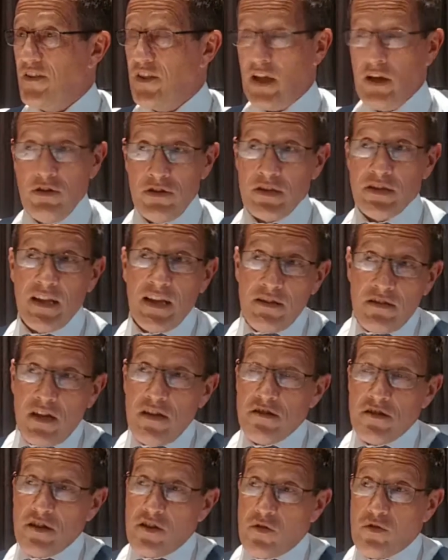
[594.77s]
Those,
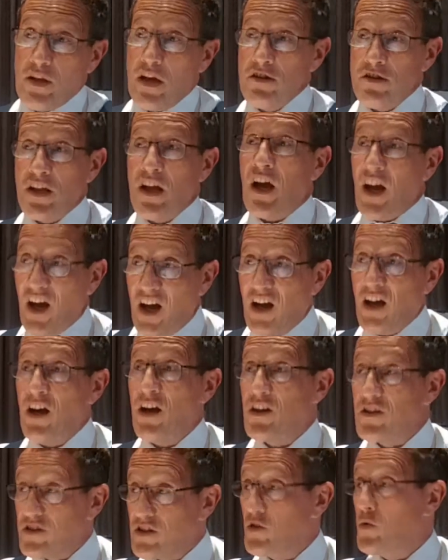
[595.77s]
those, the, those are the
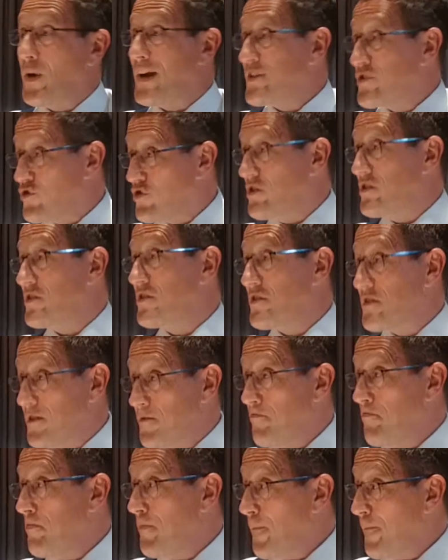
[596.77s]
hard questions.
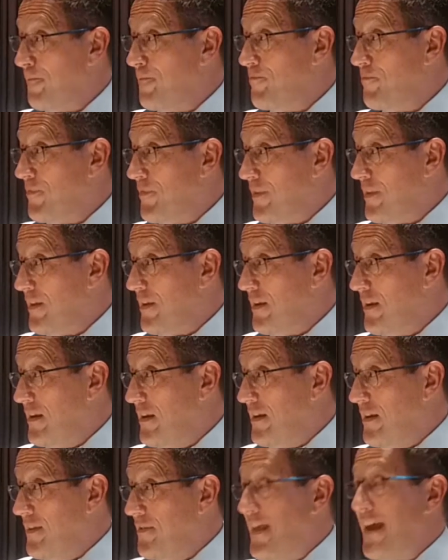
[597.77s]

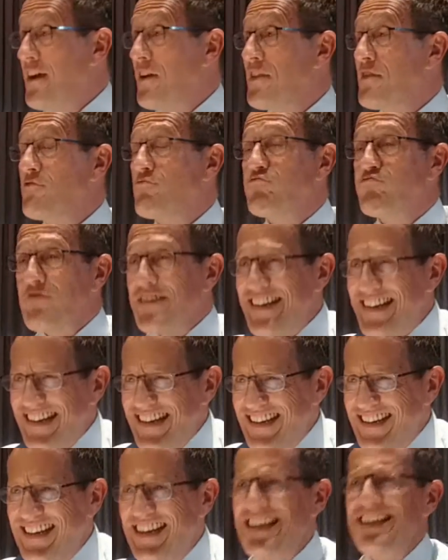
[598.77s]
They are the
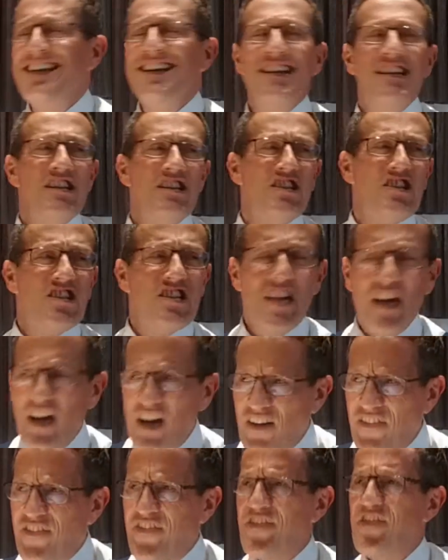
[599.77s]
really
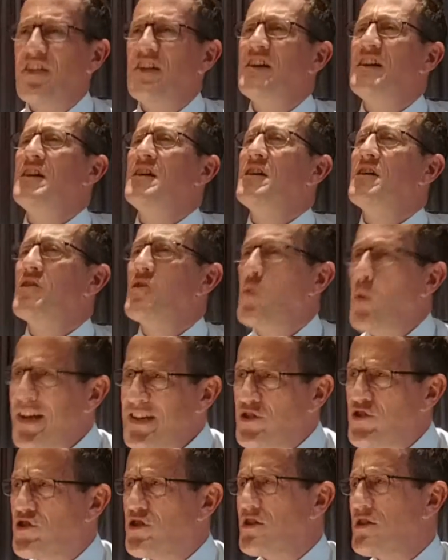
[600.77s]
tough
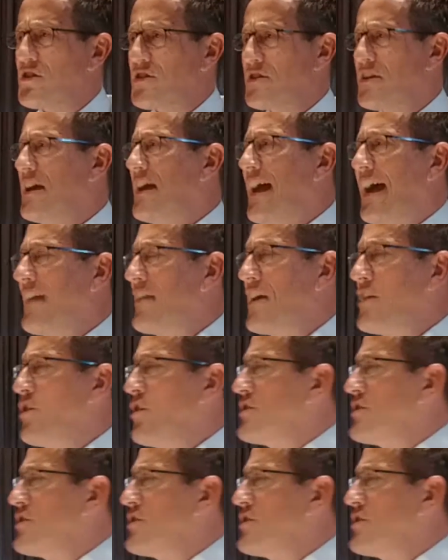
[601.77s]
questions, and they're